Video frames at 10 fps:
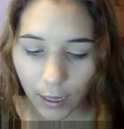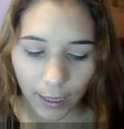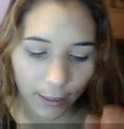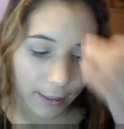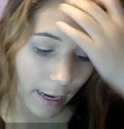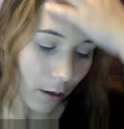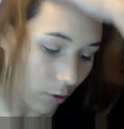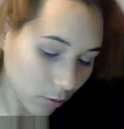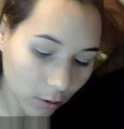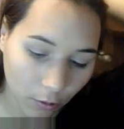And
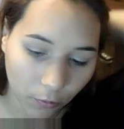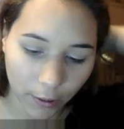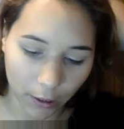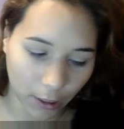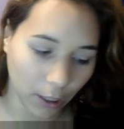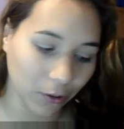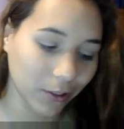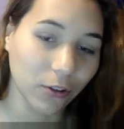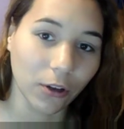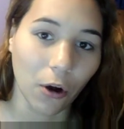now we are going
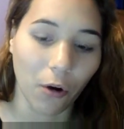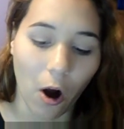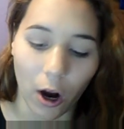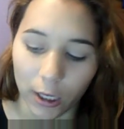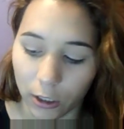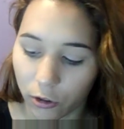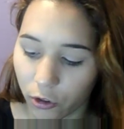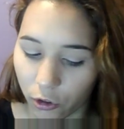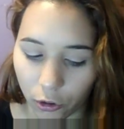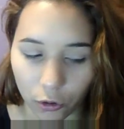to go on
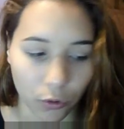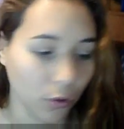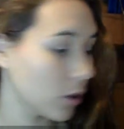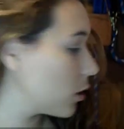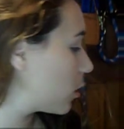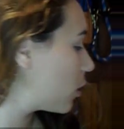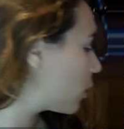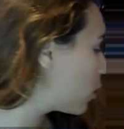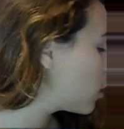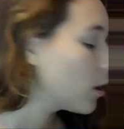to
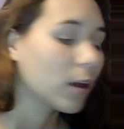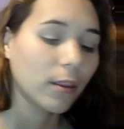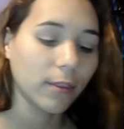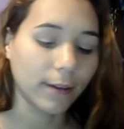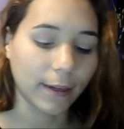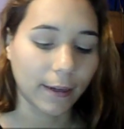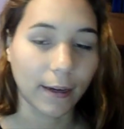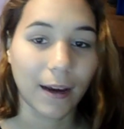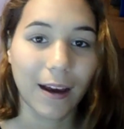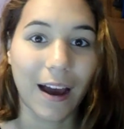the
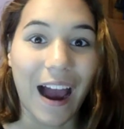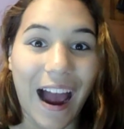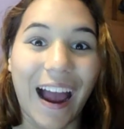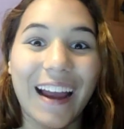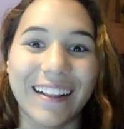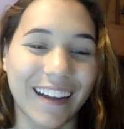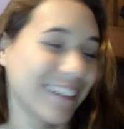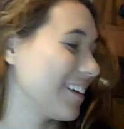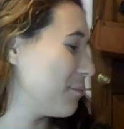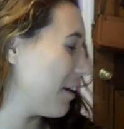
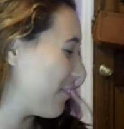highlighter, my